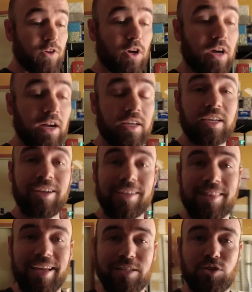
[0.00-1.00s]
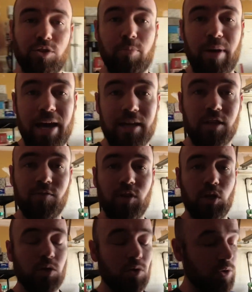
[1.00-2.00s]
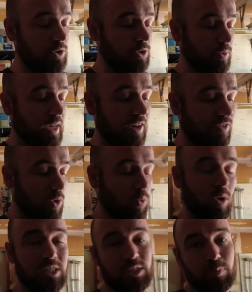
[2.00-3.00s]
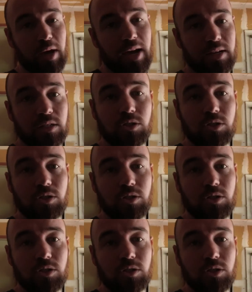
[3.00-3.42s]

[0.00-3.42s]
figure out how to connect that to the back of the vehicle so we have one spot